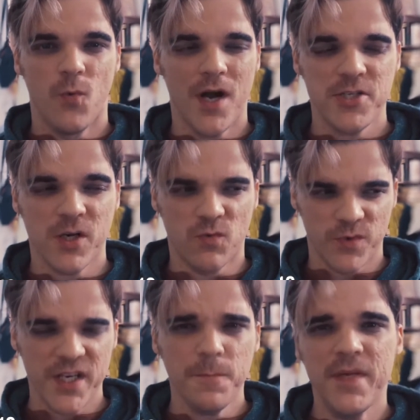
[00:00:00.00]

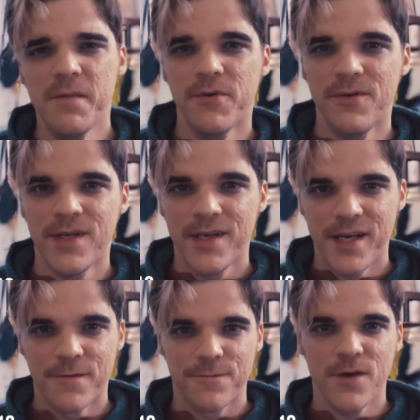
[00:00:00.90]
watching real
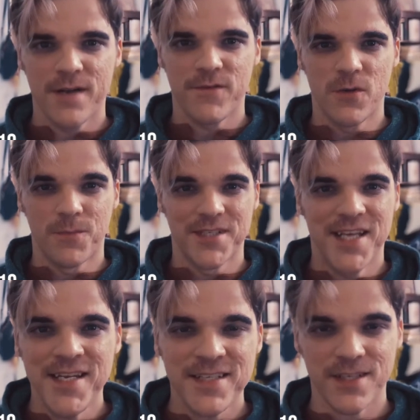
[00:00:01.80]
people in front of you
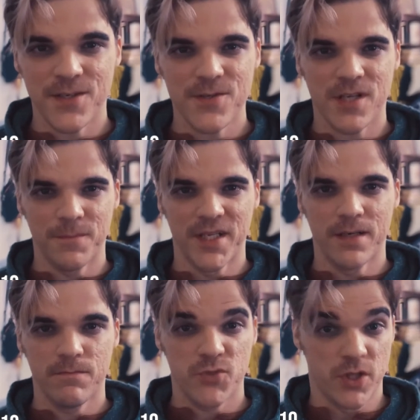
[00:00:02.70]
pretending to do
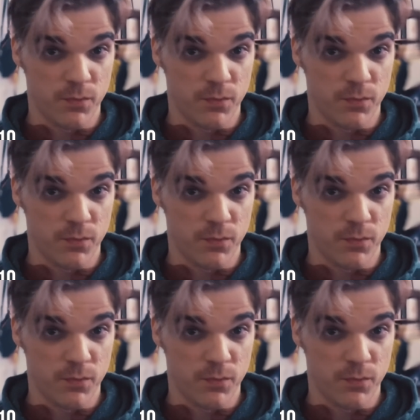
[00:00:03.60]
something